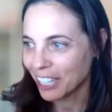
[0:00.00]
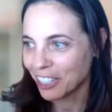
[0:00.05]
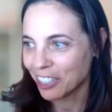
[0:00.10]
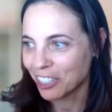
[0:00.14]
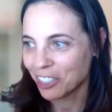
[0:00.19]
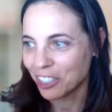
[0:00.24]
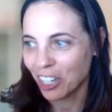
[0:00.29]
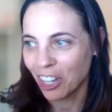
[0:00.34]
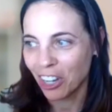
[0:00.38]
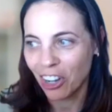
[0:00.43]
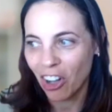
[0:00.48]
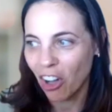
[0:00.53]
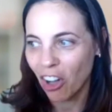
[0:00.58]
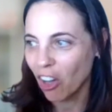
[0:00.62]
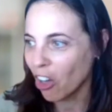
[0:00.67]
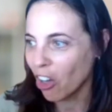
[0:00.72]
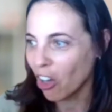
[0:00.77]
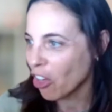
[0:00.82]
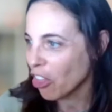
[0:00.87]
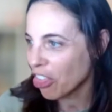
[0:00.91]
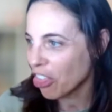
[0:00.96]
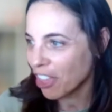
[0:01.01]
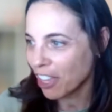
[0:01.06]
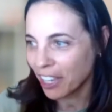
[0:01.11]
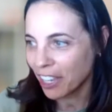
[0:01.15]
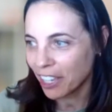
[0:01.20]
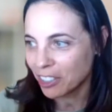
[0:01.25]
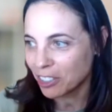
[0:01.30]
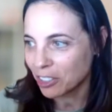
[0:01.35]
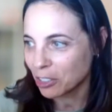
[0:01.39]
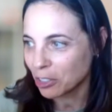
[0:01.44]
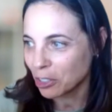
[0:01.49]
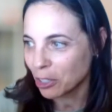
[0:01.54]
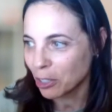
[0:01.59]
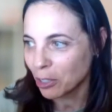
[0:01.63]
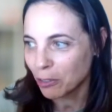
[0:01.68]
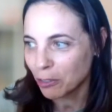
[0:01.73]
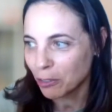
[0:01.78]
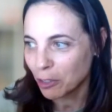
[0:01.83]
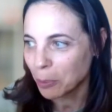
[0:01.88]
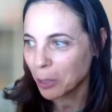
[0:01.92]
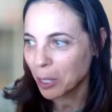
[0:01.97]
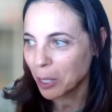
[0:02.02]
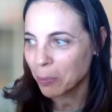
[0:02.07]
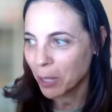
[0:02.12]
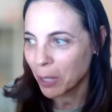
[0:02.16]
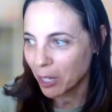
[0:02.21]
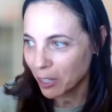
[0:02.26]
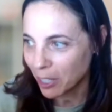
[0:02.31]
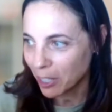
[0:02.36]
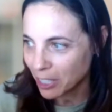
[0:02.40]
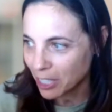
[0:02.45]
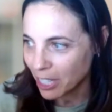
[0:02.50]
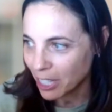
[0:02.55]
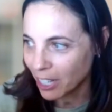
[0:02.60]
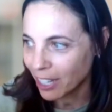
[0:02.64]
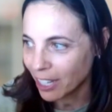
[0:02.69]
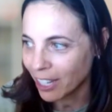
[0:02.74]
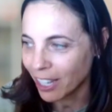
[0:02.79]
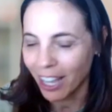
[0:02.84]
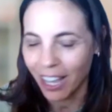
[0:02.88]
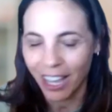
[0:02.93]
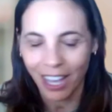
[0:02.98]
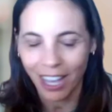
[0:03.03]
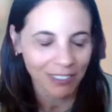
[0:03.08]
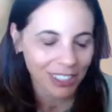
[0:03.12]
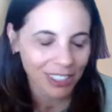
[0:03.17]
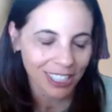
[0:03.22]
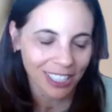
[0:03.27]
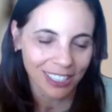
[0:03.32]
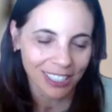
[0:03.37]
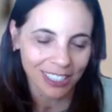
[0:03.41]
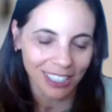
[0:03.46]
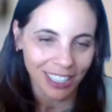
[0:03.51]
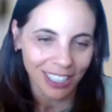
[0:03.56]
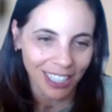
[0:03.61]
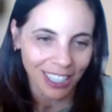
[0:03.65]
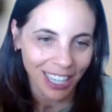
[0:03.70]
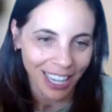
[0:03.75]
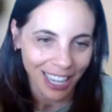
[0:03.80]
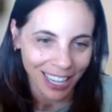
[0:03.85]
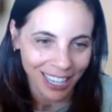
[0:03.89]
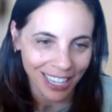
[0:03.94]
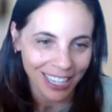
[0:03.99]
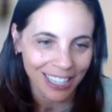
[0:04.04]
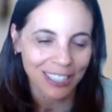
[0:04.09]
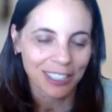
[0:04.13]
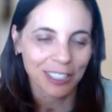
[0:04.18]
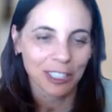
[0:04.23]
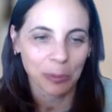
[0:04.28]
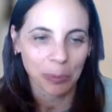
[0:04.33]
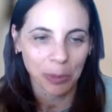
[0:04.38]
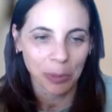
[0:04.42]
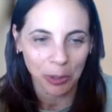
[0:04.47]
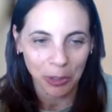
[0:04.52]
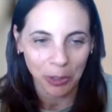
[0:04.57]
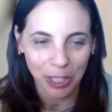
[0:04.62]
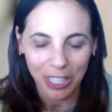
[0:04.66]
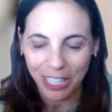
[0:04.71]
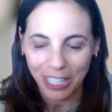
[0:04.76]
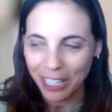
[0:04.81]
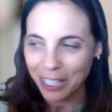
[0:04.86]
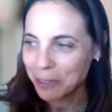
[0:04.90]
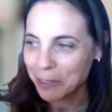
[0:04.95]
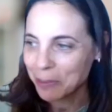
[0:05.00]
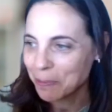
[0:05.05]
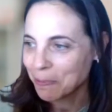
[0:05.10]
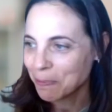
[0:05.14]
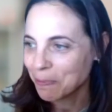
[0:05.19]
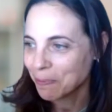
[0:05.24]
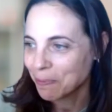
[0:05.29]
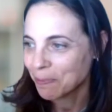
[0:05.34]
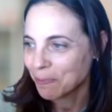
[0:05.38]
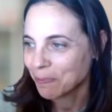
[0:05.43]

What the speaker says: here to talk all things neuroaffirming parenting, advocacy, and community.